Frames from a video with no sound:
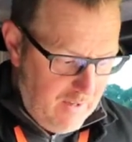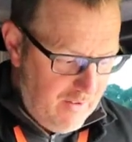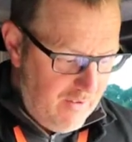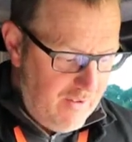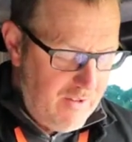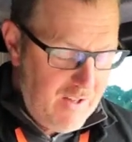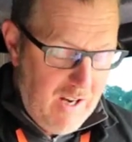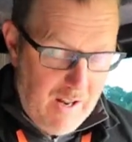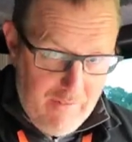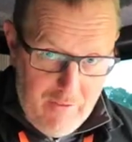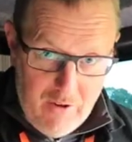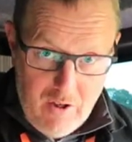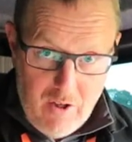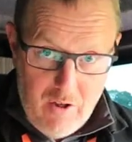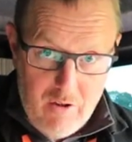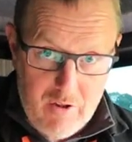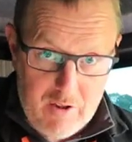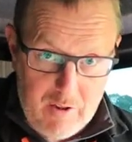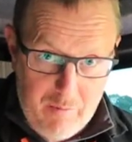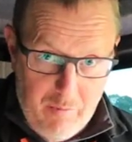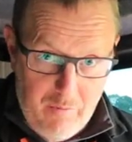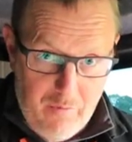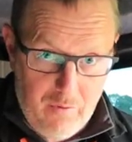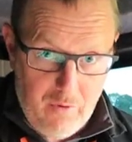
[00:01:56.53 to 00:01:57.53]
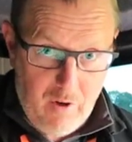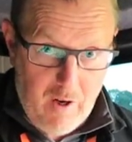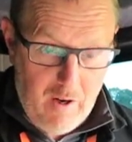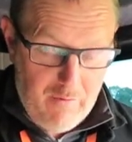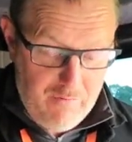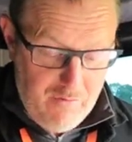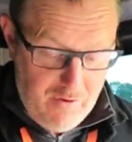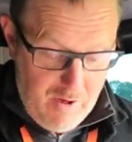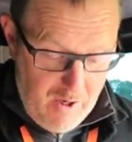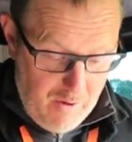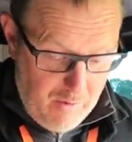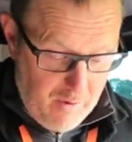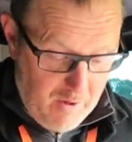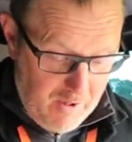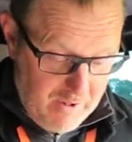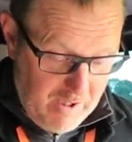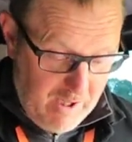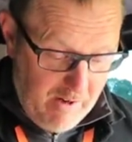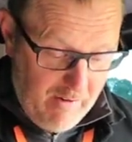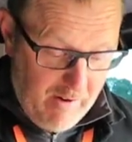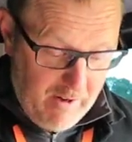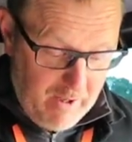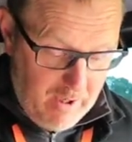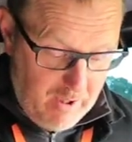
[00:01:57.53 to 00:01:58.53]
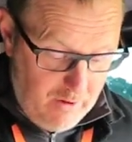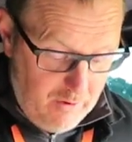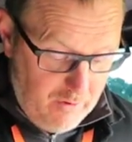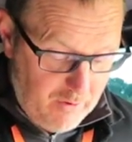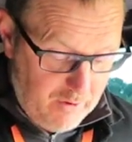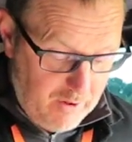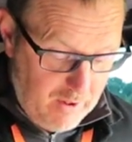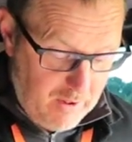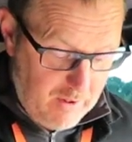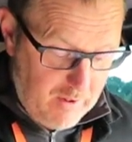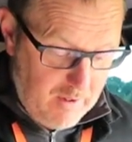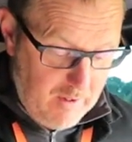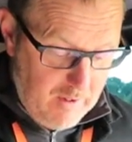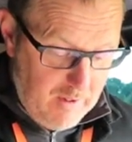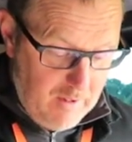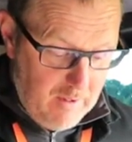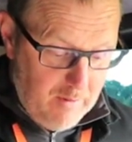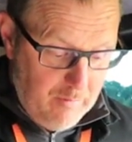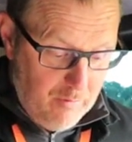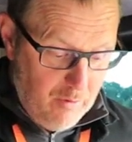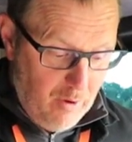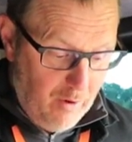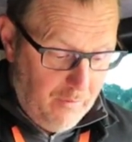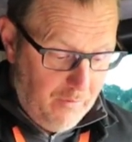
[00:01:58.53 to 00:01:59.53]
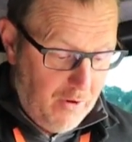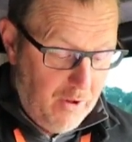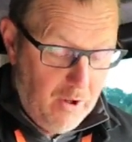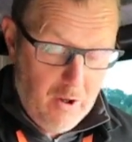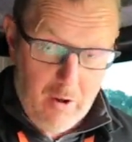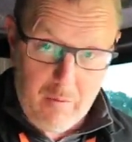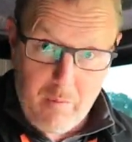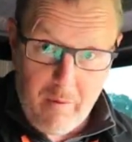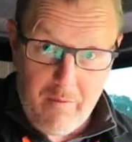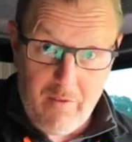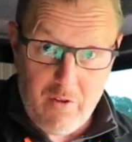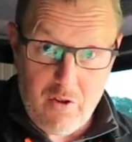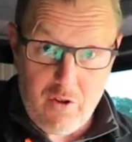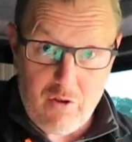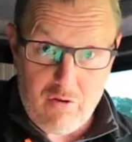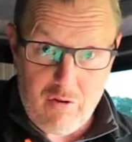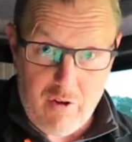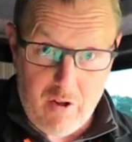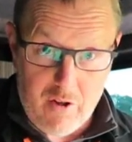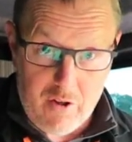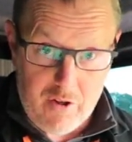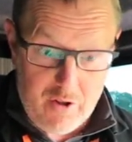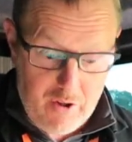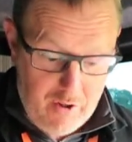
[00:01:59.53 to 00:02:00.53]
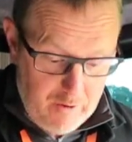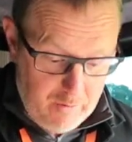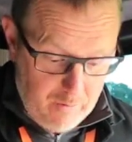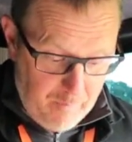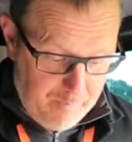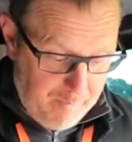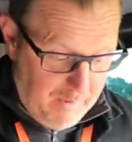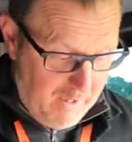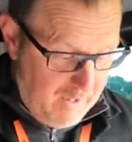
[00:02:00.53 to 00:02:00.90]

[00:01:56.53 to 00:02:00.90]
Never used it before, I have no idea how to use it. Not very good with instructions. With